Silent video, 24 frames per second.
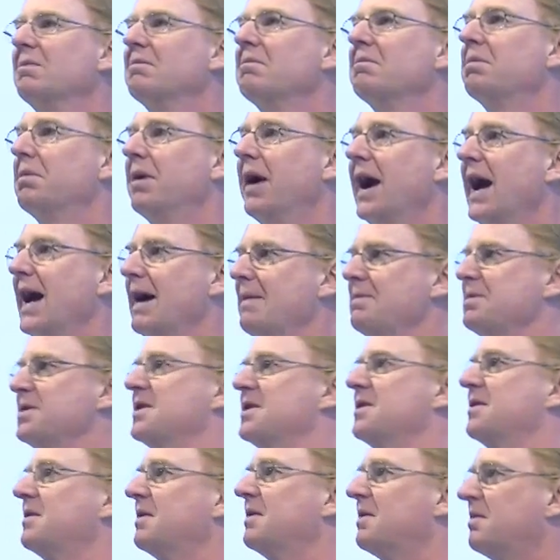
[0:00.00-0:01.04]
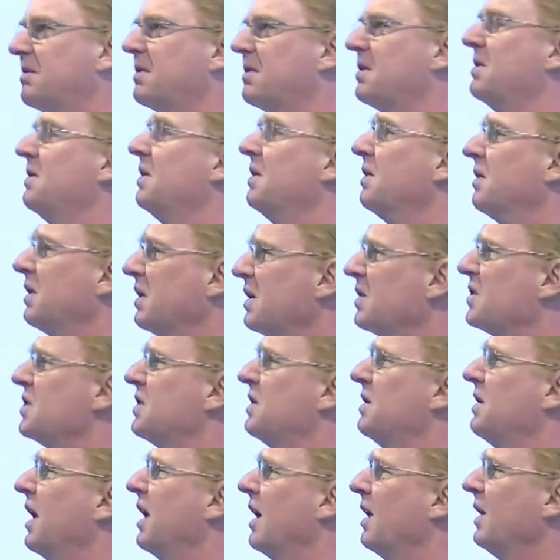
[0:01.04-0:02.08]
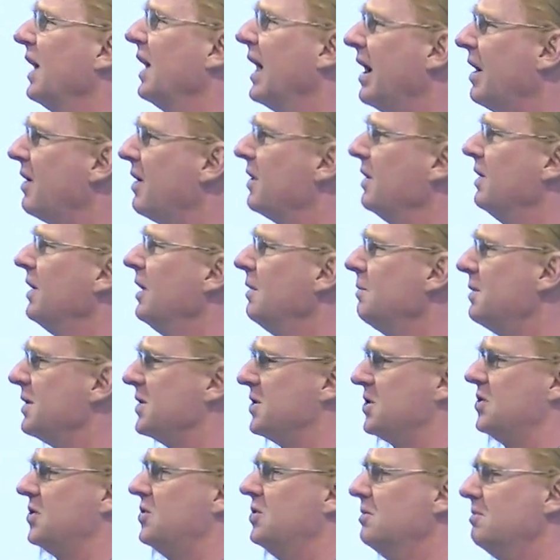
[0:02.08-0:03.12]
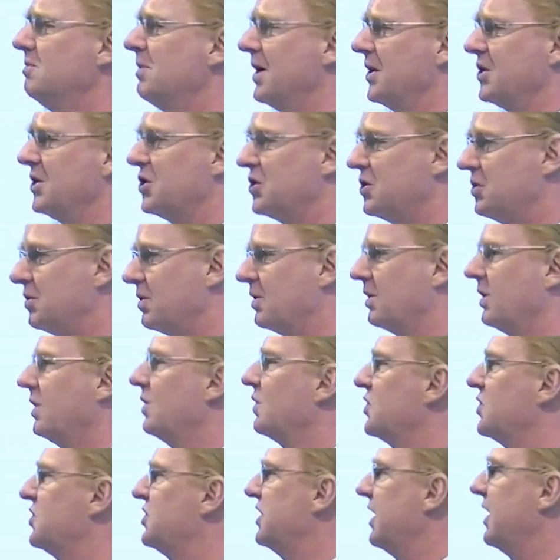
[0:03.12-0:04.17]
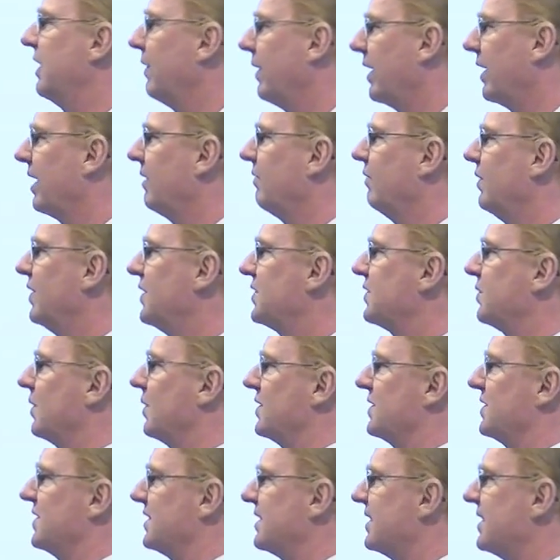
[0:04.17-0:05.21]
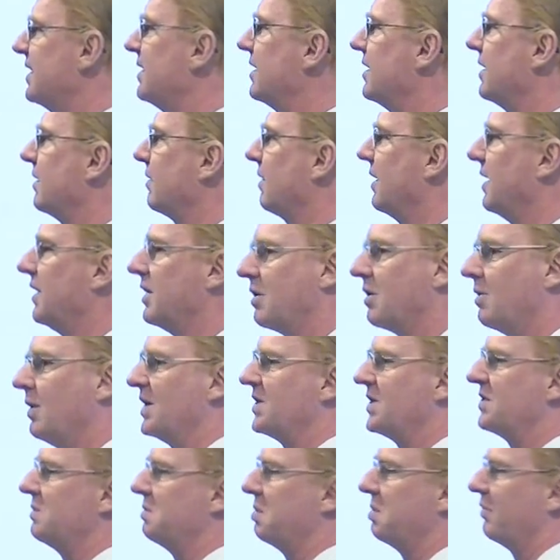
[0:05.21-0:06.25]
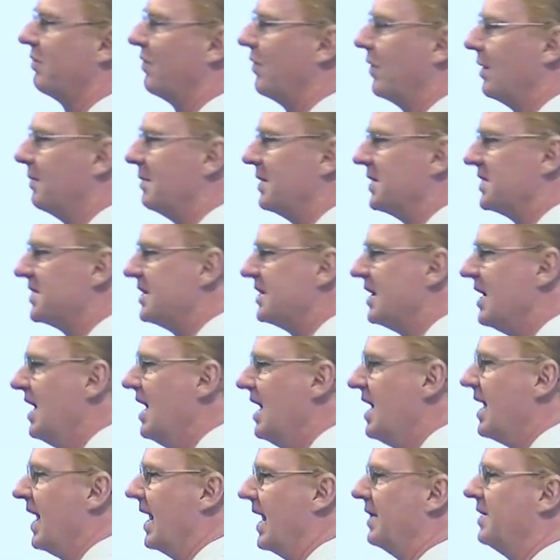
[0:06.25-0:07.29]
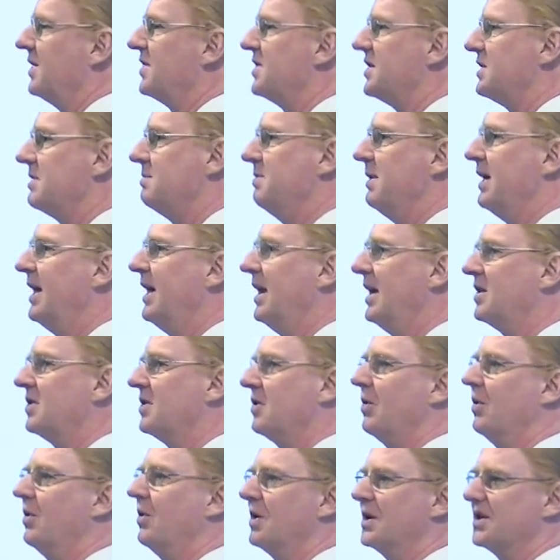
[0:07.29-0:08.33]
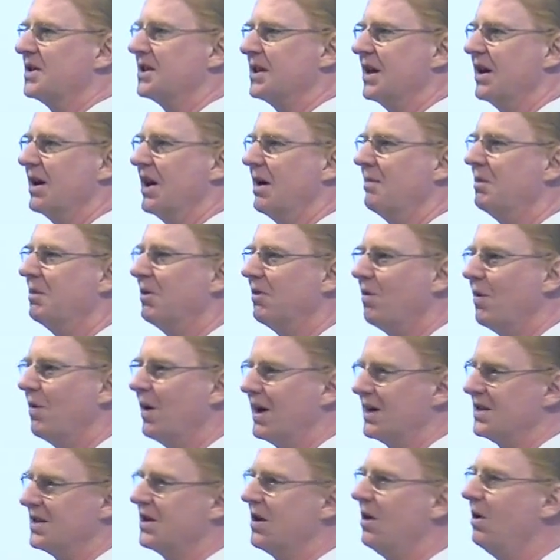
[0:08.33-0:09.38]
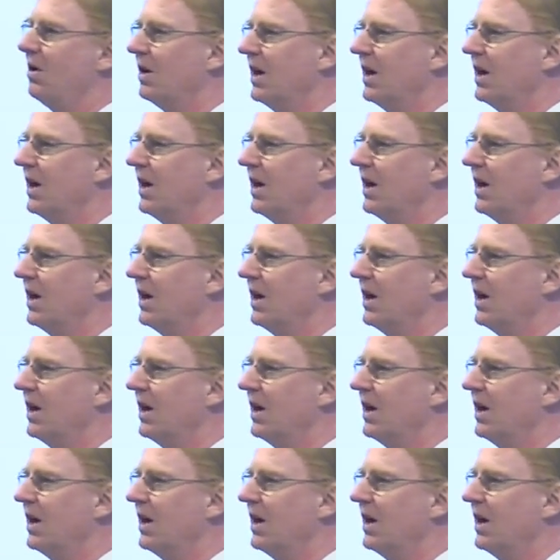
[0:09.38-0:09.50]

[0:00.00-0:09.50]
perhaps allowed a little bit too close sharing of resources in the quest for performance. And this is beginning to hurt us in a number of ways at all